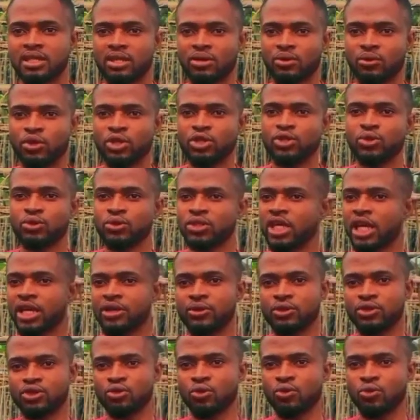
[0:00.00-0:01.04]
which will take
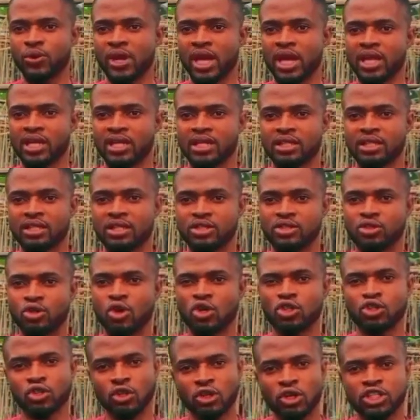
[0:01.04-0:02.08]
you to where? The
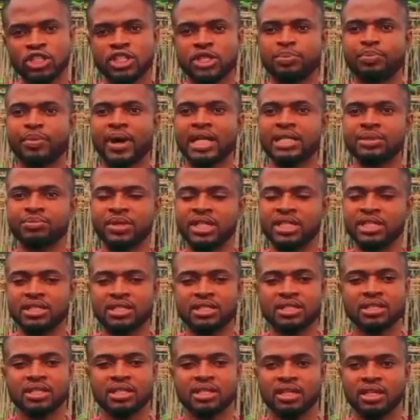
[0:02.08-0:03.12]
oncology
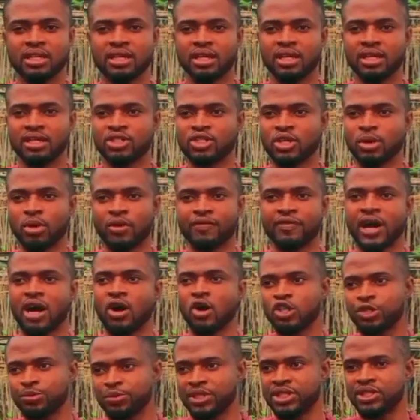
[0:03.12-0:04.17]
department in some of our
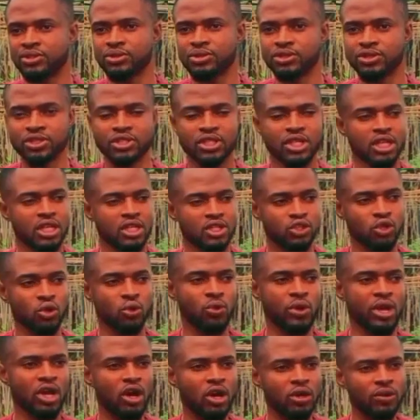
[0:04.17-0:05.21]
hospitals. So
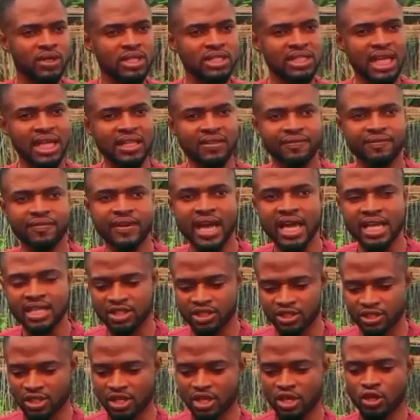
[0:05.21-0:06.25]
we always
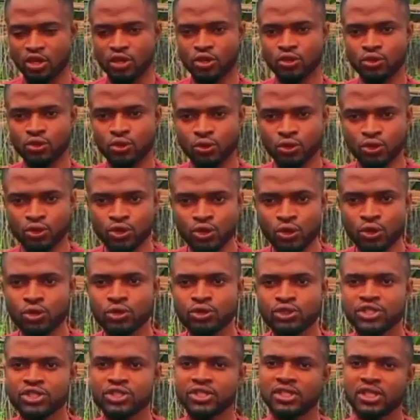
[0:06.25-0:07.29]
advise you
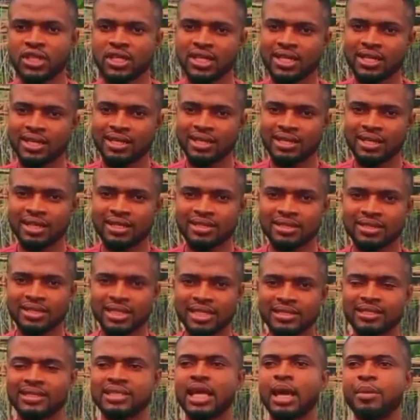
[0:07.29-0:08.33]
use
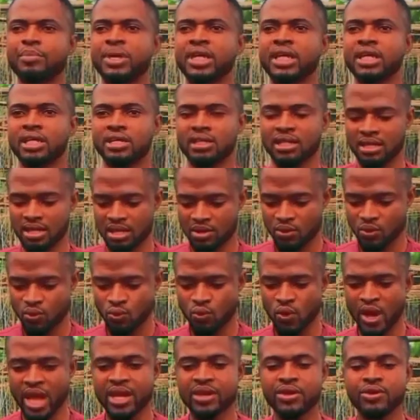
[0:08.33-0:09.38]
systemic
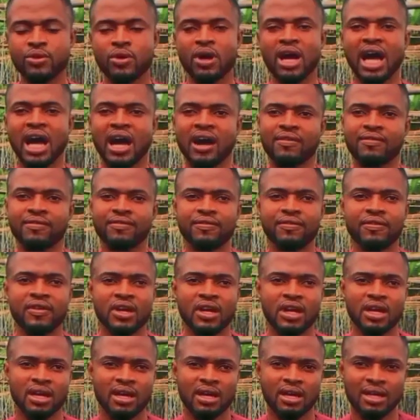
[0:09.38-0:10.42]
when you have
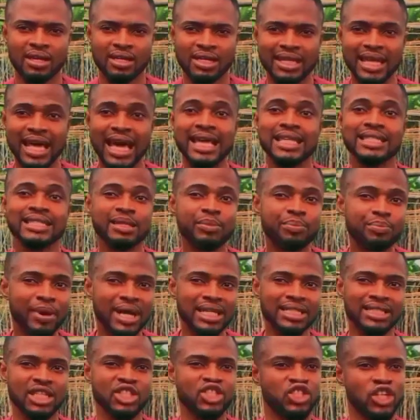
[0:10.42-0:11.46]

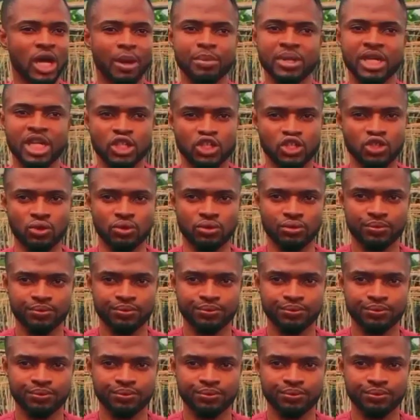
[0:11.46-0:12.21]
90% germination.